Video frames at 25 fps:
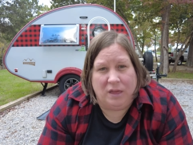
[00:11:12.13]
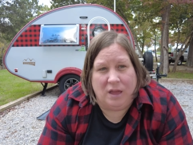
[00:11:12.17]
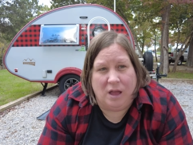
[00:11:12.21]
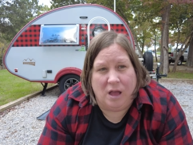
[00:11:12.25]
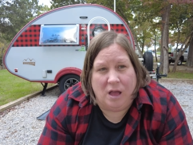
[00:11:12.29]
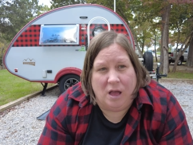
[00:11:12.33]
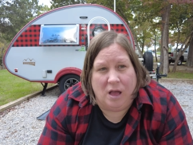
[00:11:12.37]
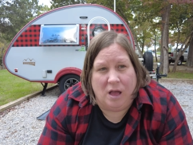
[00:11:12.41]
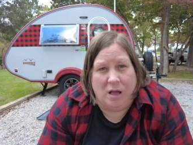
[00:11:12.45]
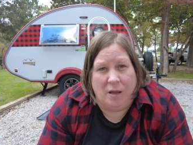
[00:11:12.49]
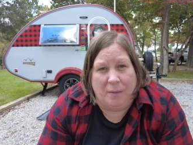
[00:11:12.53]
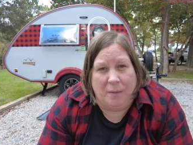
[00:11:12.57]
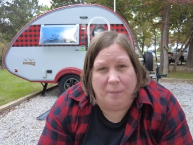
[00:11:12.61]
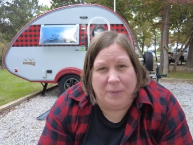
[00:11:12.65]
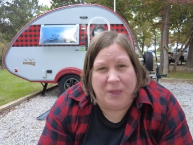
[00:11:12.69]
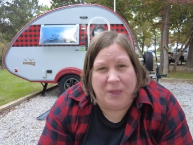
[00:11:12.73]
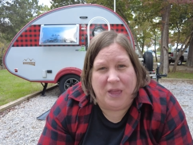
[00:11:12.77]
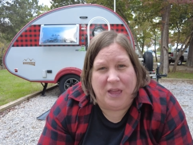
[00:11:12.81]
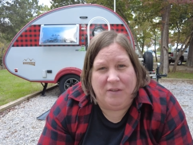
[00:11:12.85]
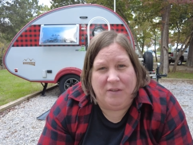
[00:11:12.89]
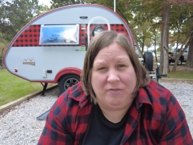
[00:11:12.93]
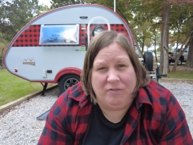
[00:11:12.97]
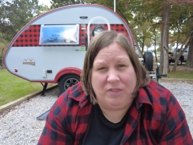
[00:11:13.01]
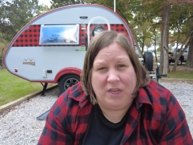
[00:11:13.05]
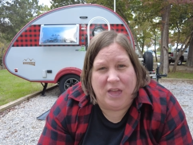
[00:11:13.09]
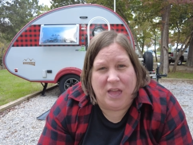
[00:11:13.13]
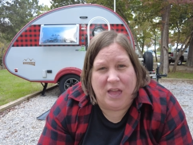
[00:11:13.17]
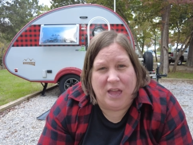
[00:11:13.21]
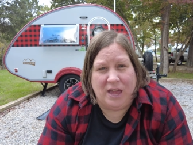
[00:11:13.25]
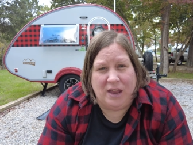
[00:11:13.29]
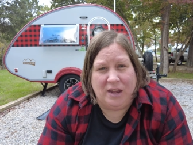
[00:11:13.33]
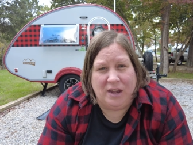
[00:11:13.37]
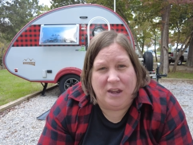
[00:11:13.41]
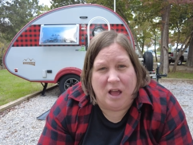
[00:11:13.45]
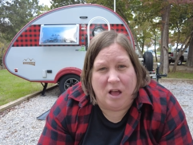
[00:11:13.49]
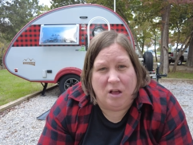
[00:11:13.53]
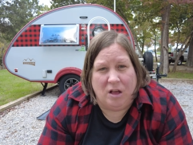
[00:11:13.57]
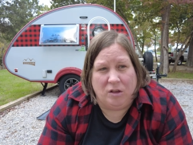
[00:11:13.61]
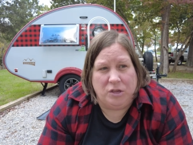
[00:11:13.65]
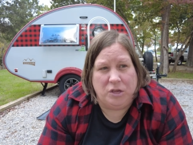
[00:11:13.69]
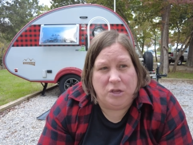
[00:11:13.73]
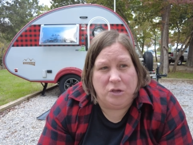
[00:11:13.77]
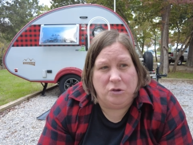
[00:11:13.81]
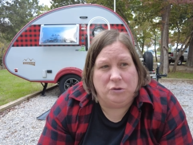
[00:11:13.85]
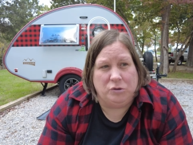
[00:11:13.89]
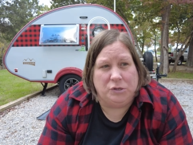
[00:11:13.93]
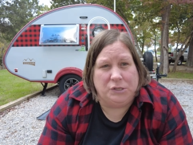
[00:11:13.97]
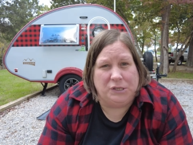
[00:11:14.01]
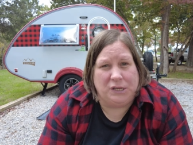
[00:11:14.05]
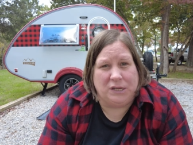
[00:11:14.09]
um, and then I'll
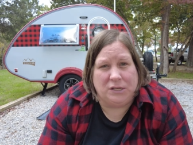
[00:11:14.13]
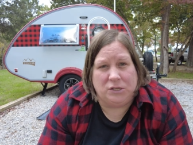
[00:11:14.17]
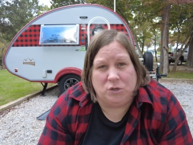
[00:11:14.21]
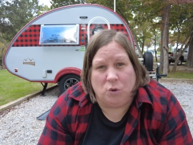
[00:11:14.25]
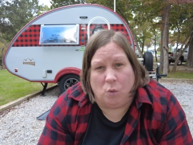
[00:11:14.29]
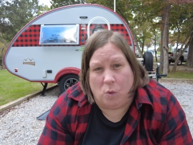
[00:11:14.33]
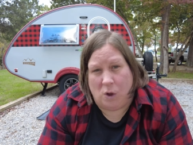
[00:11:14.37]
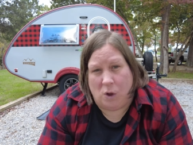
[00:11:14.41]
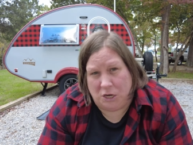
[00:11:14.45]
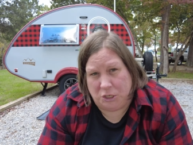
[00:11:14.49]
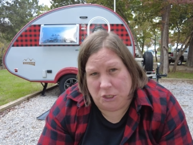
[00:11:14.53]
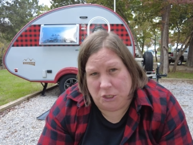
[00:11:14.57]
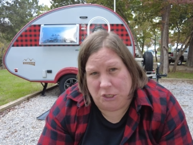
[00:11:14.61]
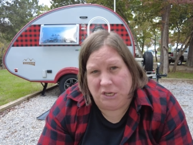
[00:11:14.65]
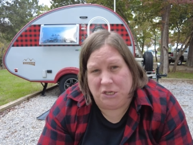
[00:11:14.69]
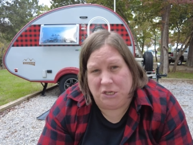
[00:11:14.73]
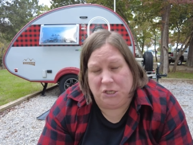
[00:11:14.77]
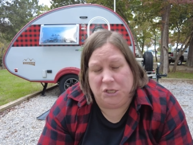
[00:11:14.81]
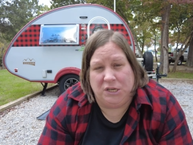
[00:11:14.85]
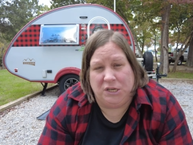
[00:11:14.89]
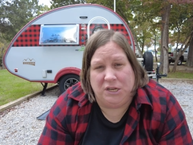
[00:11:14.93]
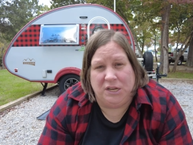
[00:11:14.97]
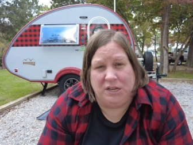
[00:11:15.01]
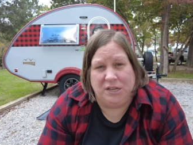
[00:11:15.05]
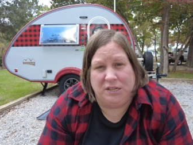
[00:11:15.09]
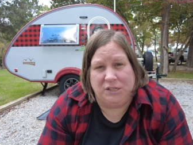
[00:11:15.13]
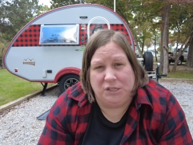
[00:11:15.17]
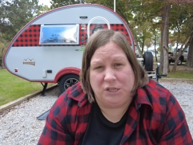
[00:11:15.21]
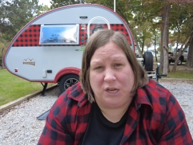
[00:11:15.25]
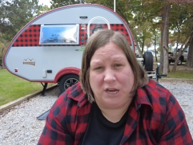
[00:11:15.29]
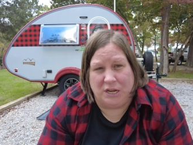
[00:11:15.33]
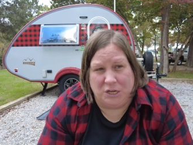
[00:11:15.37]
use it to wash dishes